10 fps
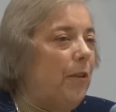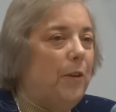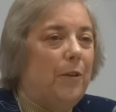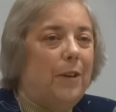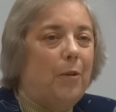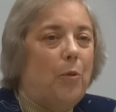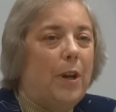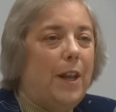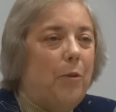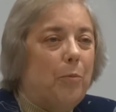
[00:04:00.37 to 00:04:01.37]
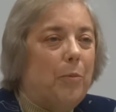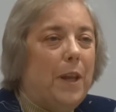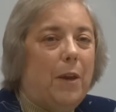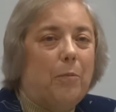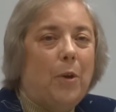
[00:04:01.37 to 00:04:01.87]
than what
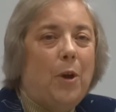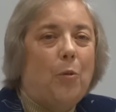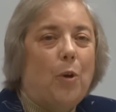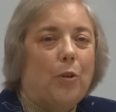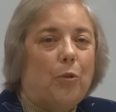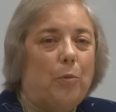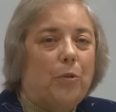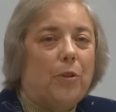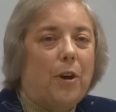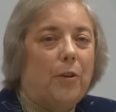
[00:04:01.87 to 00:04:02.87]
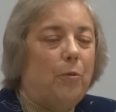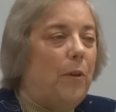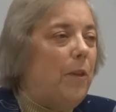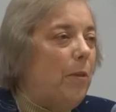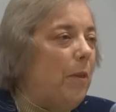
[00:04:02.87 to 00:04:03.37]
any one group started
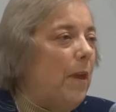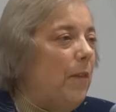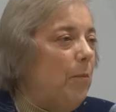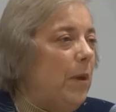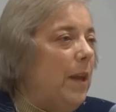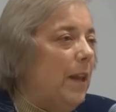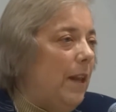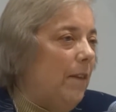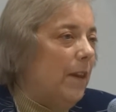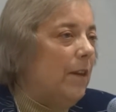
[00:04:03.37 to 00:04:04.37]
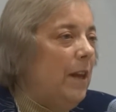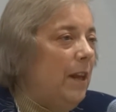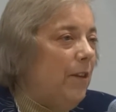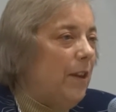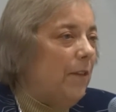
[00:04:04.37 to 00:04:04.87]
with at the beginning. That
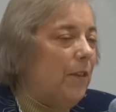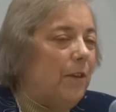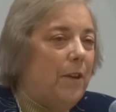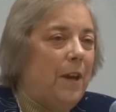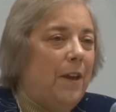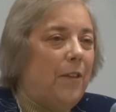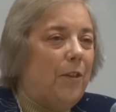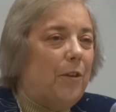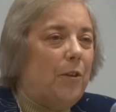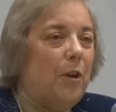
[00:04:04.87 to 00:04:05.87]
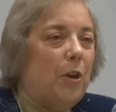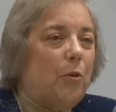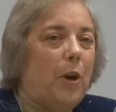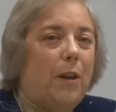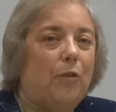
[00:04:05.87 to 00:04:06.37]
you get the
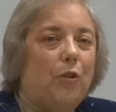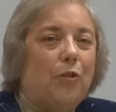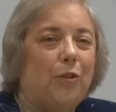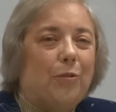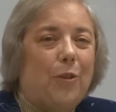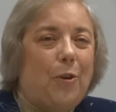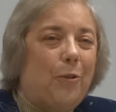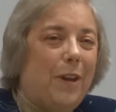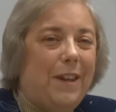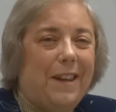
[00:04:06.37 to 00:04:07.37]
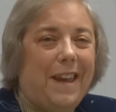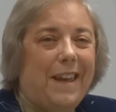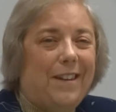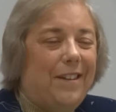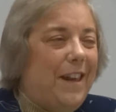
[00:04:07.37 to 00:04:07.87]
creative juices flowing,
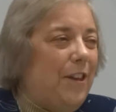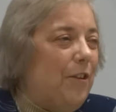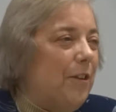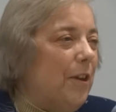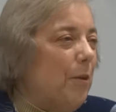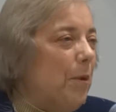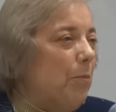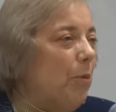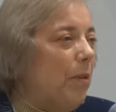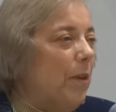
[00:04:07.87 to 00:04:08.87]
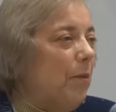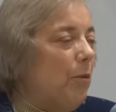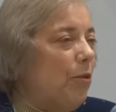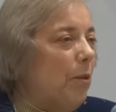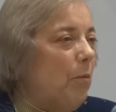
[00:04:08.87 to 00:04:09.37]
and you can come up with
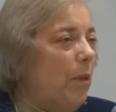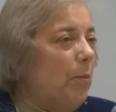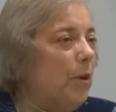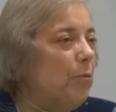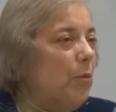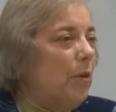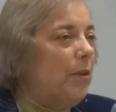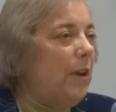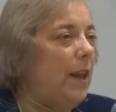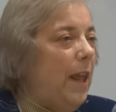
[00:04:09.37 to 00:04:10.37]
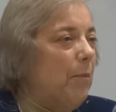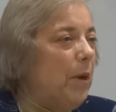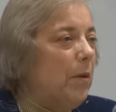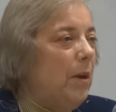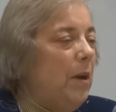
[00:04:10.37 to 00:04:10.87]
a much more dynamic
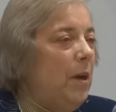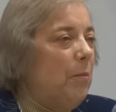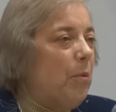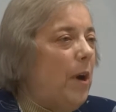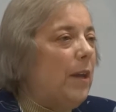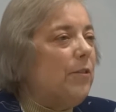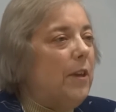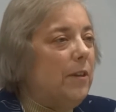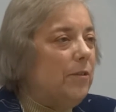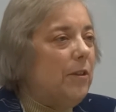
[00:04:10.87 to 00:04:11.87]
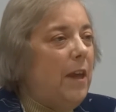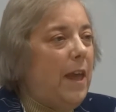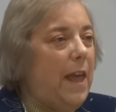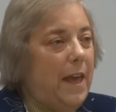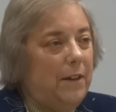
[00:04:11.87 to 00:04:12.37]
process
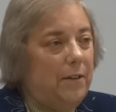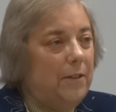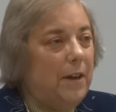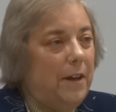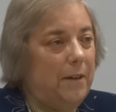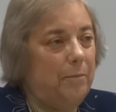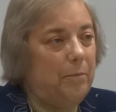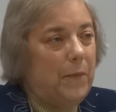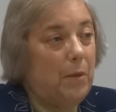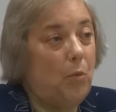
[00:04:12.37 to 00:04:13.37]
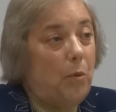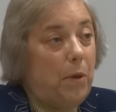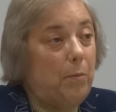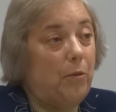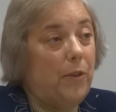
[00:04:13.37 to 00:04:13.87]
and get more
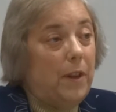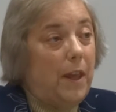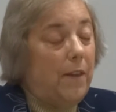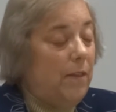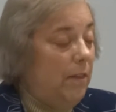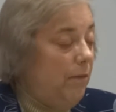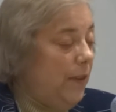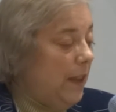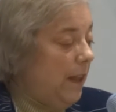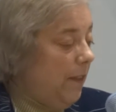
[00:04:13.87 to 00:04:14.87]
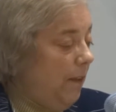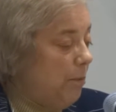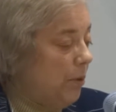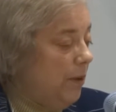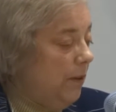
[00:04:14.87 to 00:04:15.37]
people feel like they
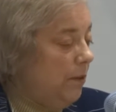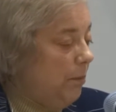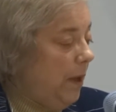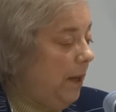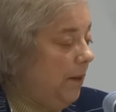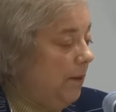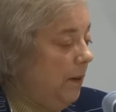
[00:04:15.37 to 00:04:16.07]
participated.